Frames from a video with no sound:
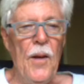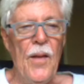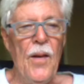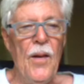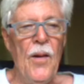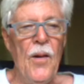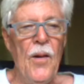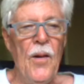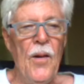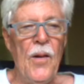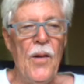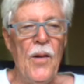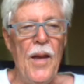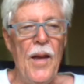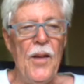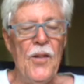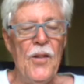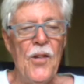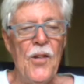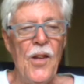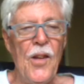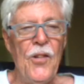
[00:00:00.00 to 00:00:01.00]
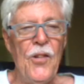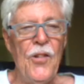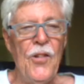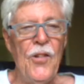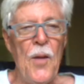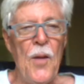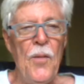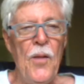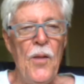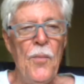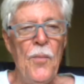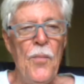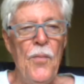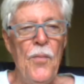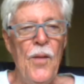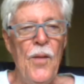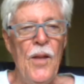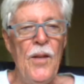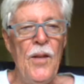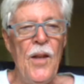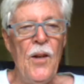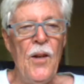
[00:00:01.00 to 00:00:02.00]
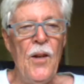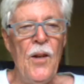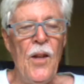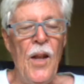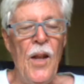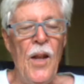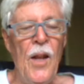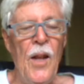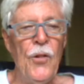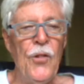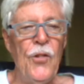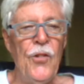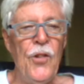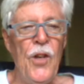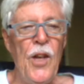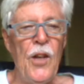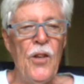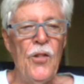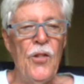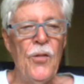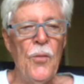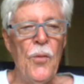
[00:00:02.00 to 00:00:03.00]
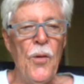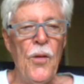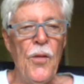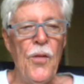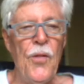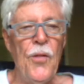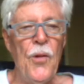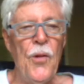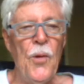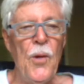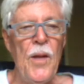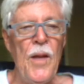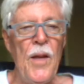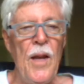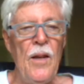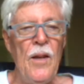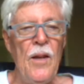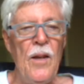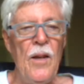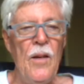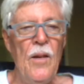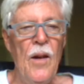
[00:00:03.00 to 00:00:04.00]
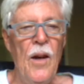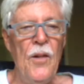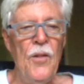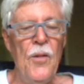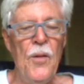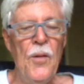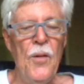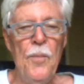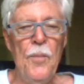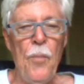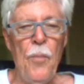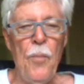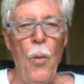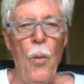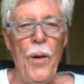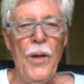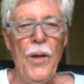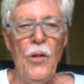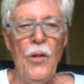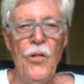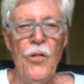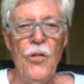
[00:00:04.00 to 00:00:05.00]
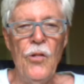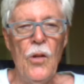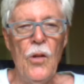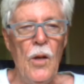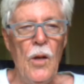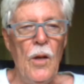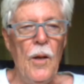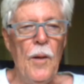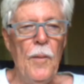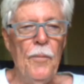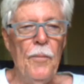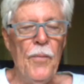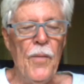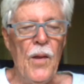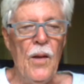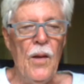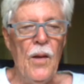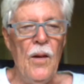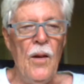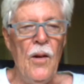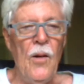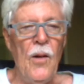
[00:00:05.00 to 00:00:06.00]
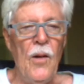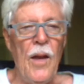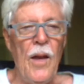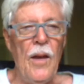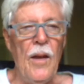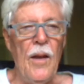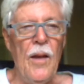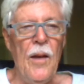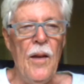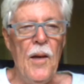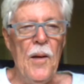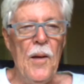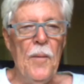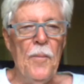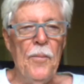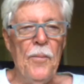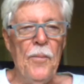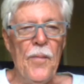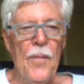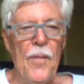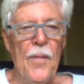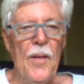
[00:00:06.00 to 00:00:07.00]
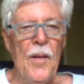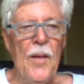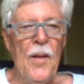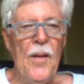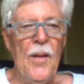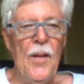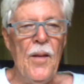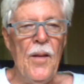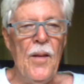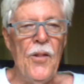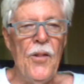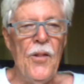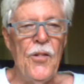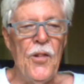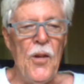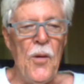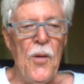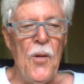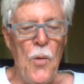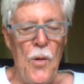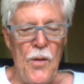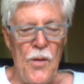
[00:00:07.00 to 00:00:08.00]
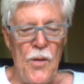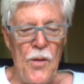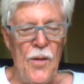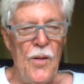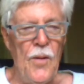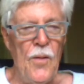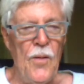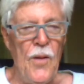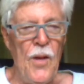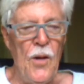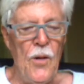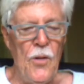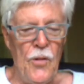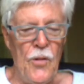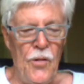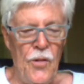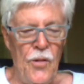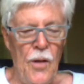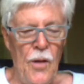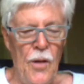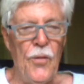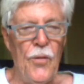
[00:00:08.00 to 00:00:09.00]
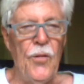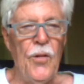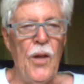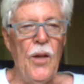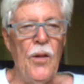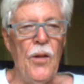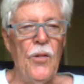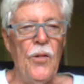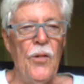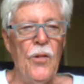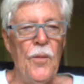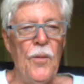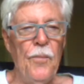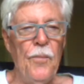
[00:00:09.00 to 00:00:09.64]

Okay, so let's see, and they're on the level 6 with 3,800 points. Okay, let's see what their stuff says.